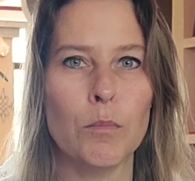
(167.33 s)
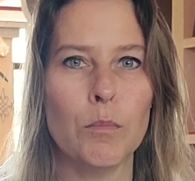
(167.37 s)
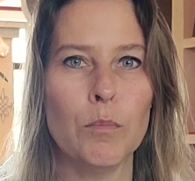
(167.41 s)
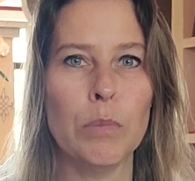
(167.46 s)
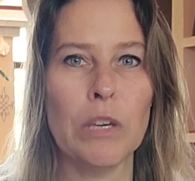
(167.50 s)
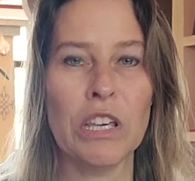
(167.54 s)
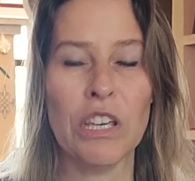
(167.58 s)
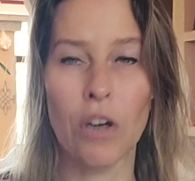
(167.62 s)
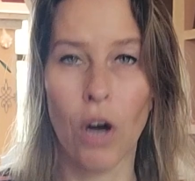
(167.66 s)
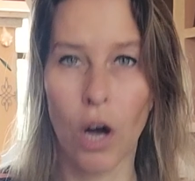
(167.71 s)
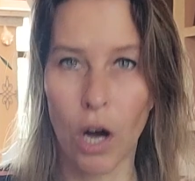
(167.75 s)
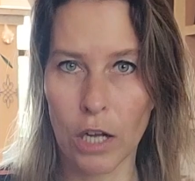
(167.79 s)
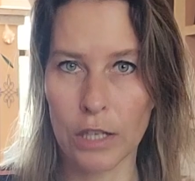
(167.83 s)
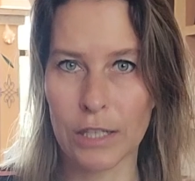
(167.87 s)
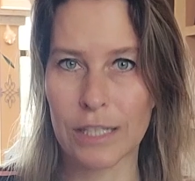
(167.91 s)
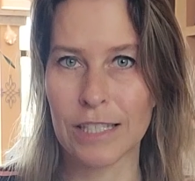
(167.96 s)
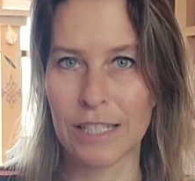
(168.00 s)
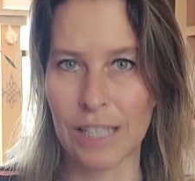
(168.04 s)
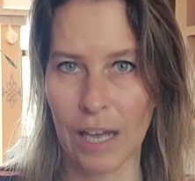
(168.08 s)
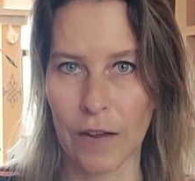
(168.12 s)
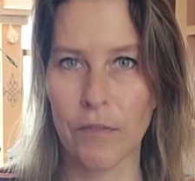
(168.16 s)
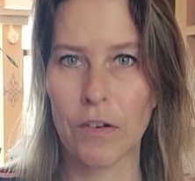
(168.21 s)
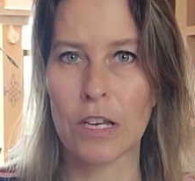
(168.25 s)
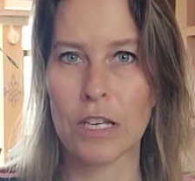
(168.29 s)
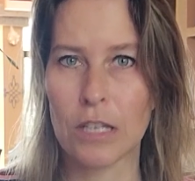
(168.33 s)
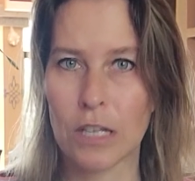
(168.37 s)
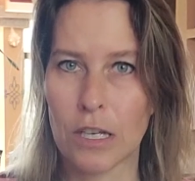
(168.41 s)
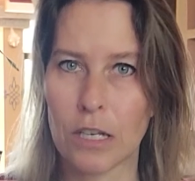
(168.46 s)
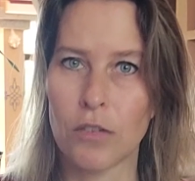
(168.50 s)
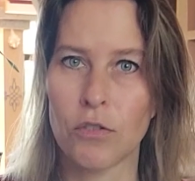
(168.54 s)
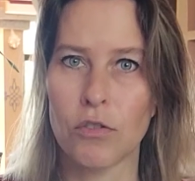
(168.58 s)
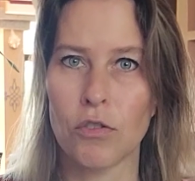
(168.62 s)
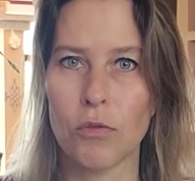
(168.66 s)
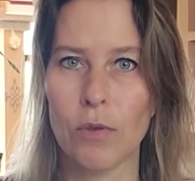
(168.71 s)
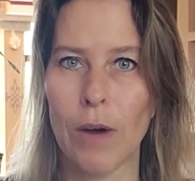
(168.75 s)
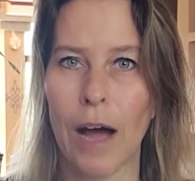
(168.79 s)
beyond
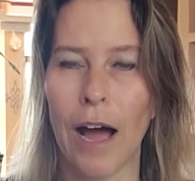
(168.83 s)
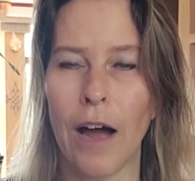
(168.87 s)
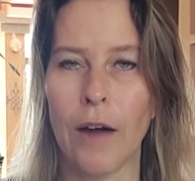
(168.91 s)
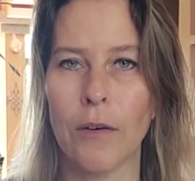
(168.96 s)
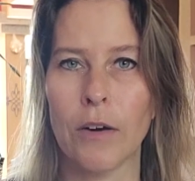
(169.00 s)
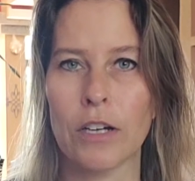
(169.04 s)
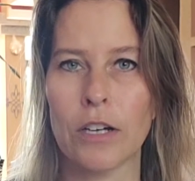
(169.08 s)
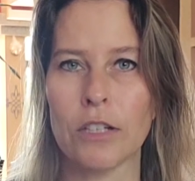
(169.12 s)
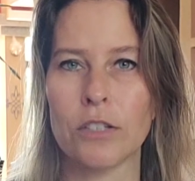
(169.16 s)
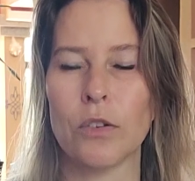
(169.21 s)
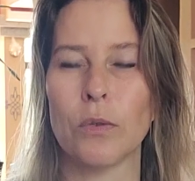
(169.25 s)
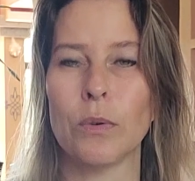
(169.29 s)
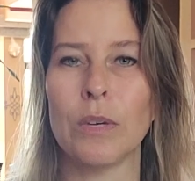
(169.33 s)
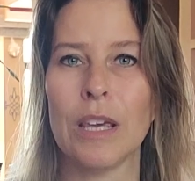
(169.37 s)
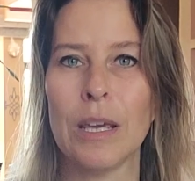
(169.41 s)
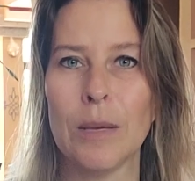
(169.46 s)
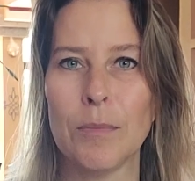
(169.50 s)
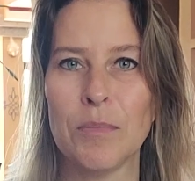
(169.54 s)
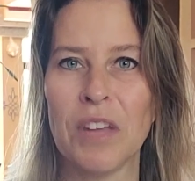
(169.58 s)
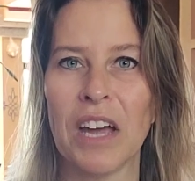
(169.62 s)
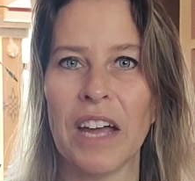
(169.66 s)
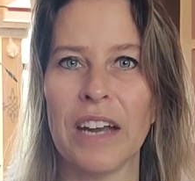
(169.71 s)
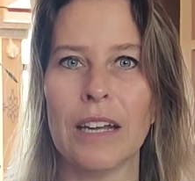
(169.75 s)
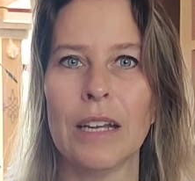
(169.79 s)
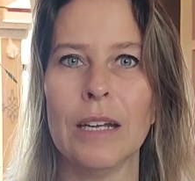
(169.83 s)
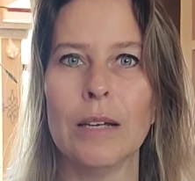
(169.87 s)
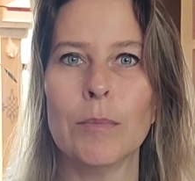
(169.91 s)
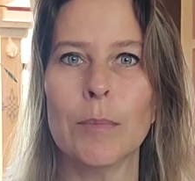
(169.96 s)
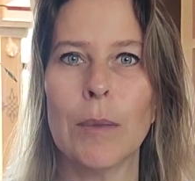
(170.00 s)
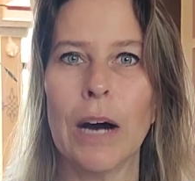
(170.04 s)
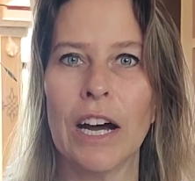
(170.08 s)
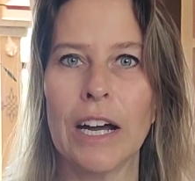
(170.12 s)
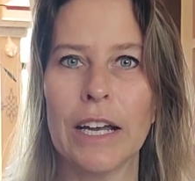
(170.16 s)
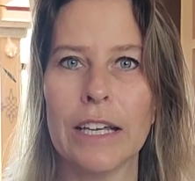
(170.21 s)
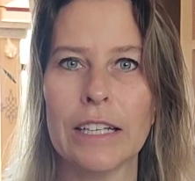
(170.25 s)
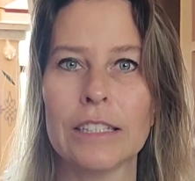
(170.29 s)
72 hours, so keep that in
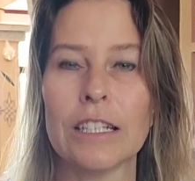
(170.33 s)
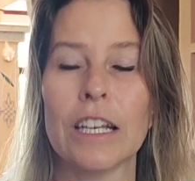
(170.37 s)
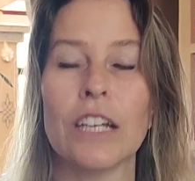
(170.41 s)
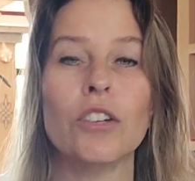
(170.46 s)
mind.